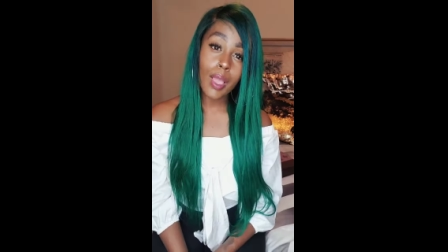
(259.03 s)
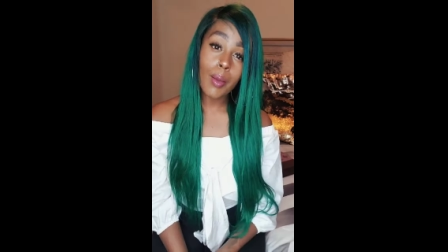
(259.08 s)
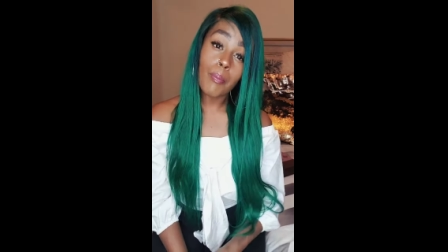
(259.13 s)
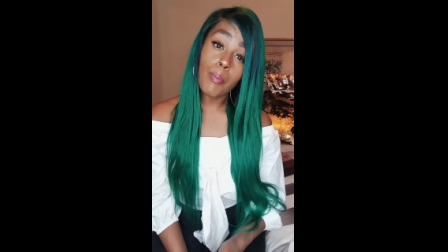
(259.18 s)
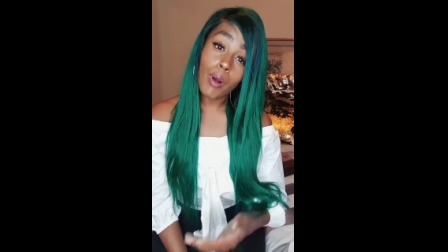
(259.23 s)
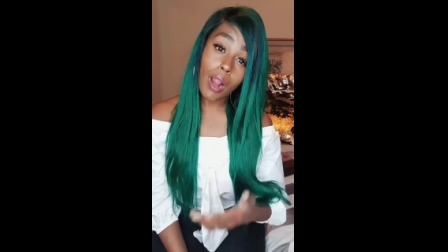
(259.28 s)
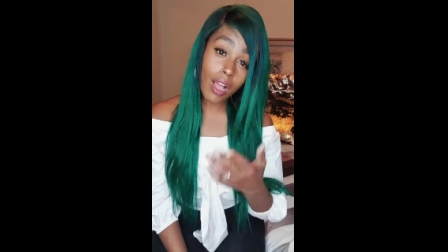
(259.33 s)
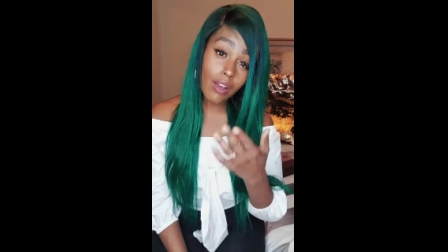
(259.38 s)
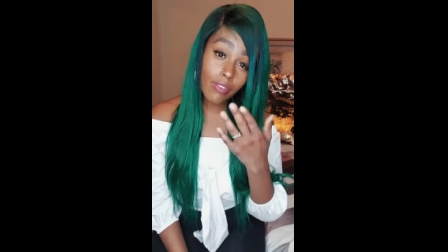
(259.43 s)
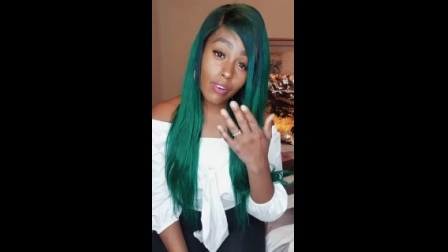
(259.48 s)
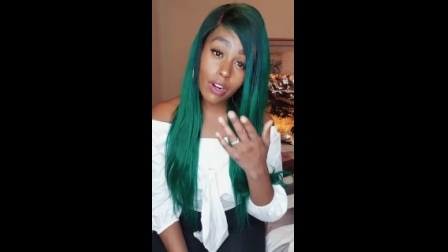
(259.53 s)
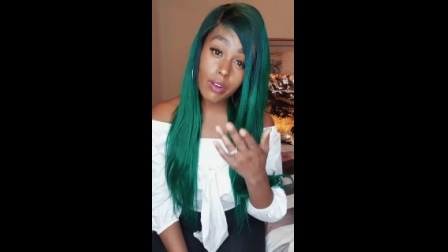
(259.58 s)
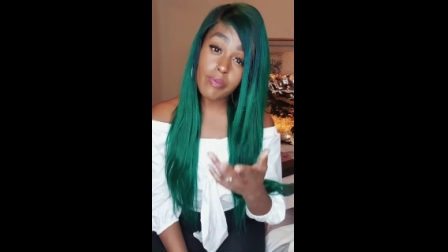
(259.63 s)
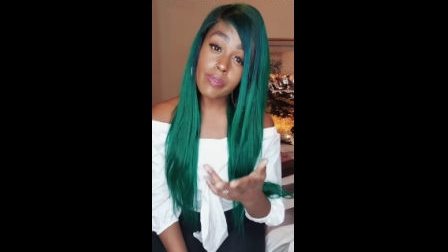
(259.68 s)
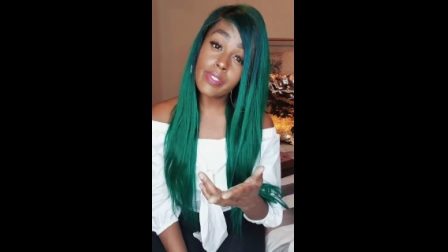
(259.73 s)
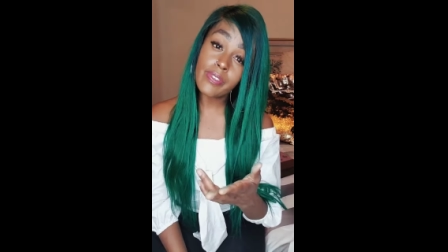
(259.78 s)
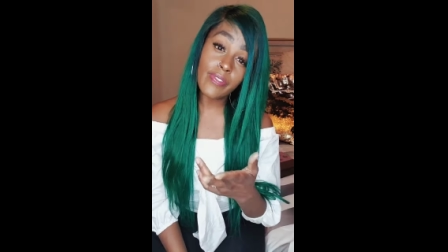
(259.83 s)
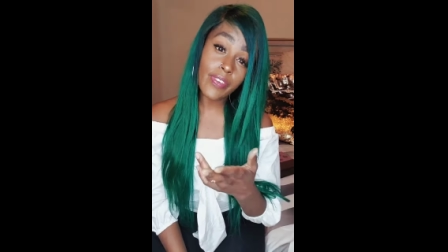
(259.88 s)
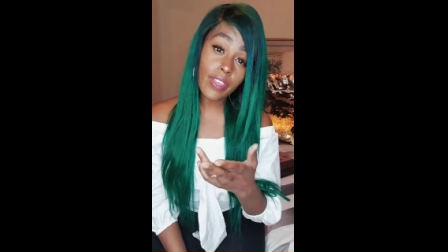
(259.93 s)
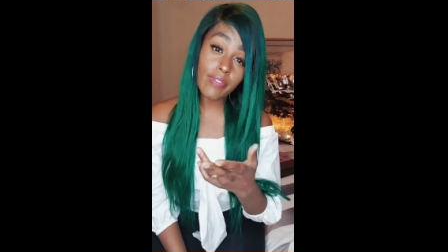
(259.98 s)
Proverbs
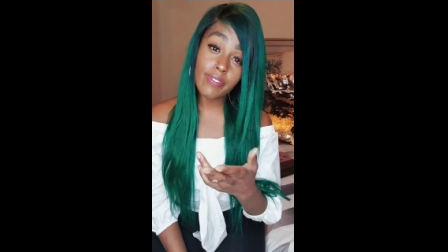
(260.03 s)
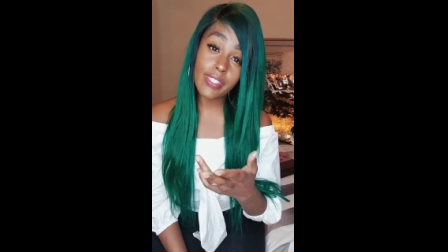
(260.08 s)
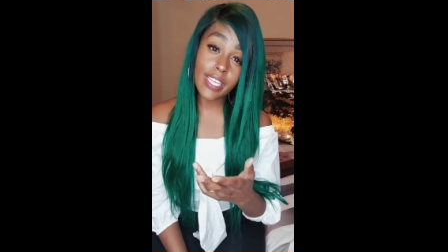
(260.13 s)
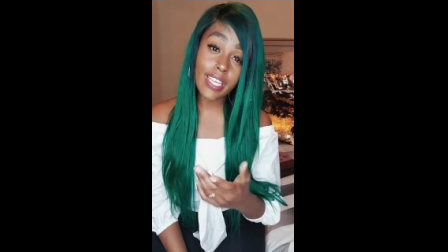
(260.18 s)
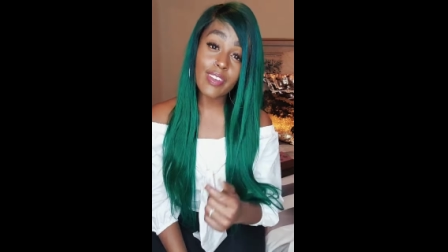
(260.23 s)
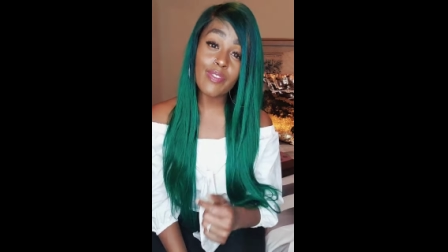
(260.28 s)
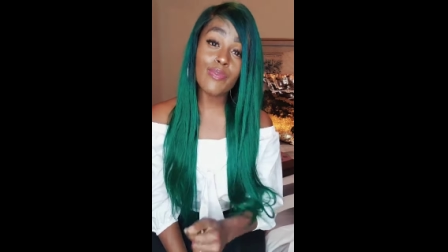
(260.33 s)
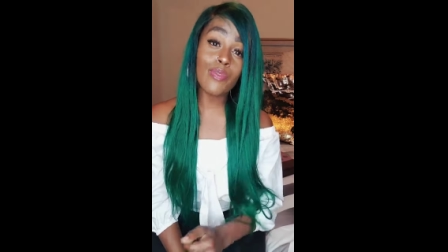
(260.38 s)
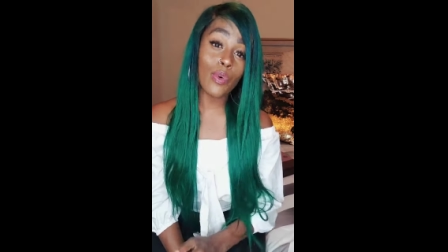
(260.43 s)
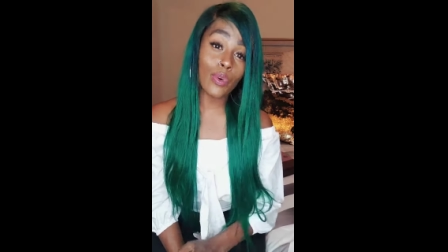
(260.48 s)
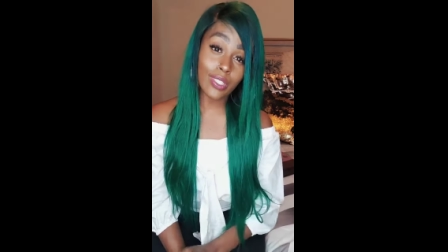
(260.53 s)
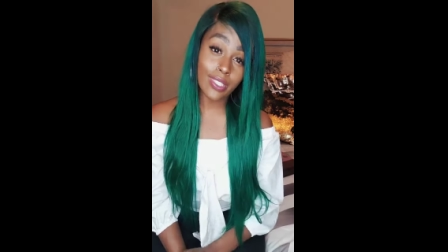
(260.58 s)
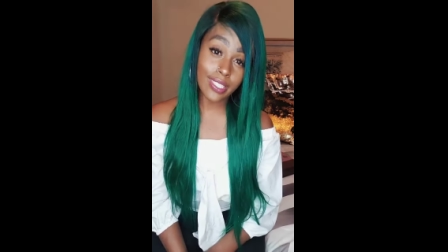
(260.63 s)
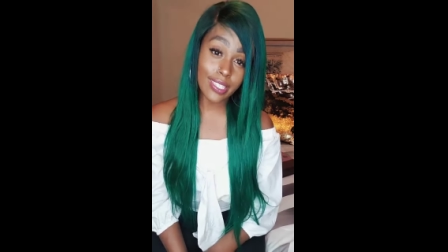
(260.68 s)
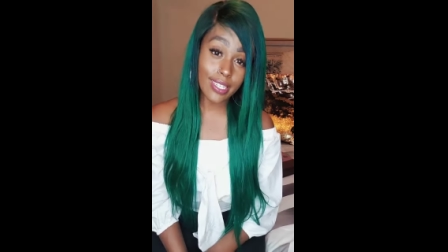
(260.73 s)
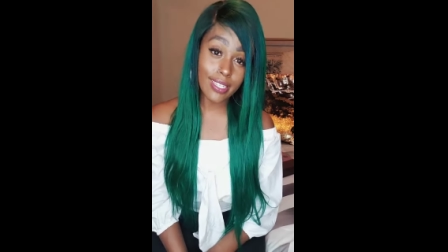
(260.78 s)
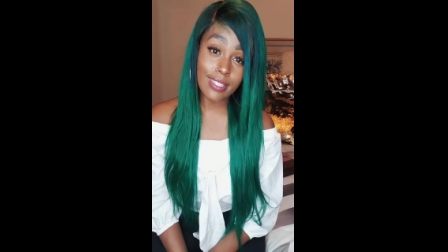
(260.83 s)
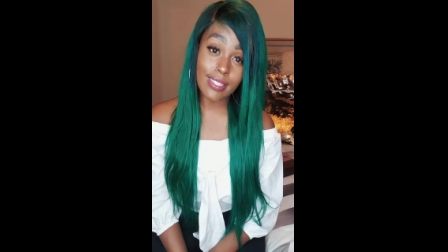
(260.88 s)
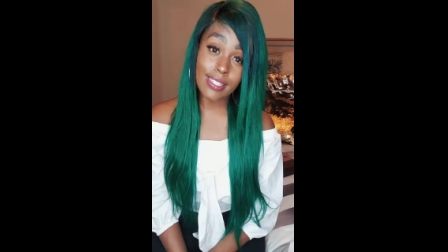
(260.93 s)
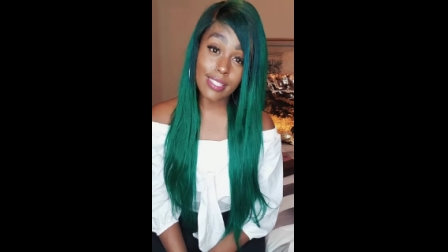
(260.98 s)
15
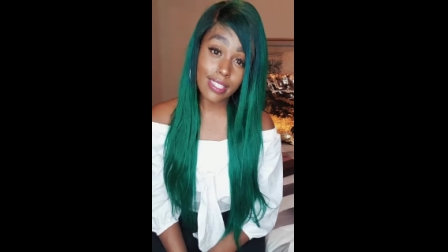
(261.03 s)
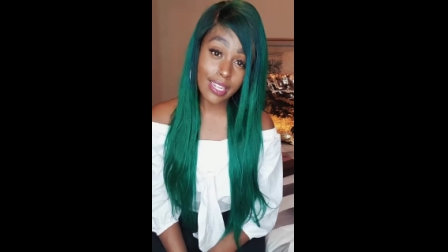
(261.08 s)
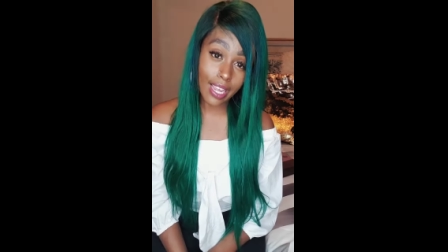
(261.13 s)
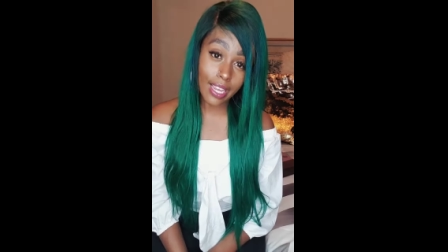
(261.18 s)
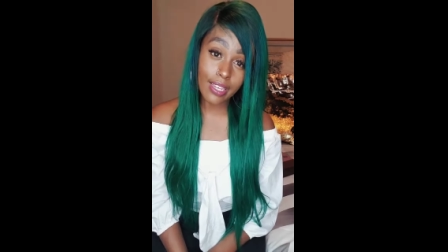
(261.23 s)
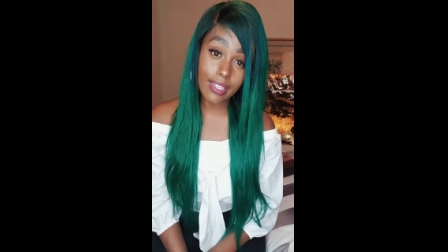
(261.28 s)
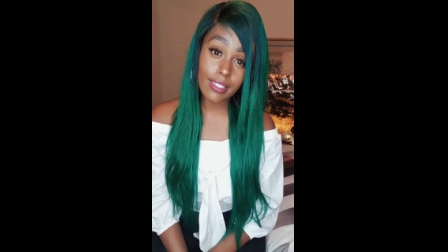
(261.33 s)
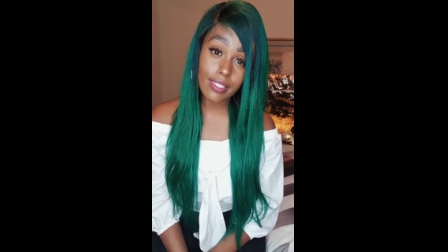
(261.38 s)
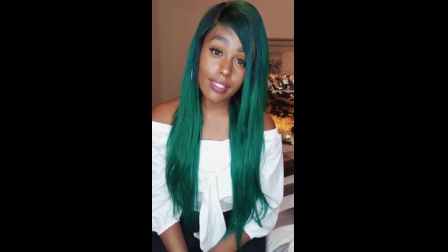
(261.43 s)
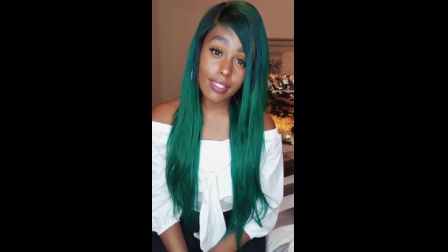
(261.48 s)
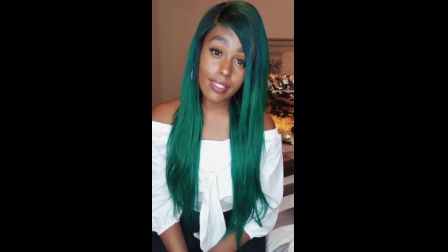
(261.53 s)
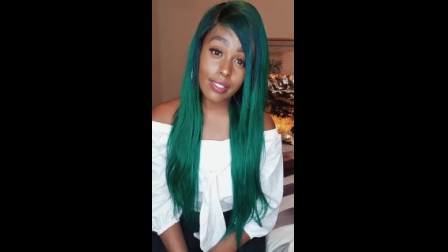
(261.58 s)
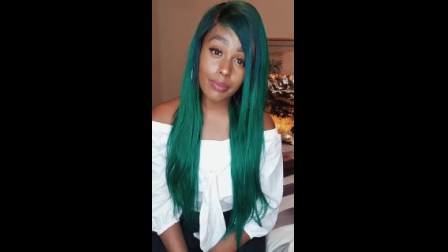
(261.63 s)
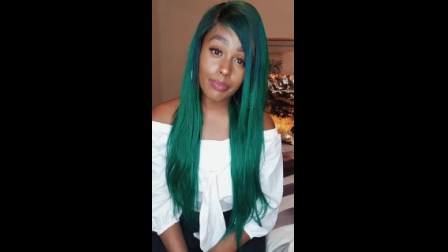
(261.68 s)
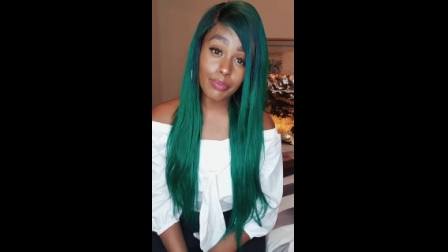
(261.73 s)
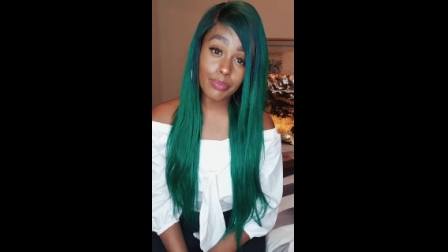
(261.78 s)
14 states,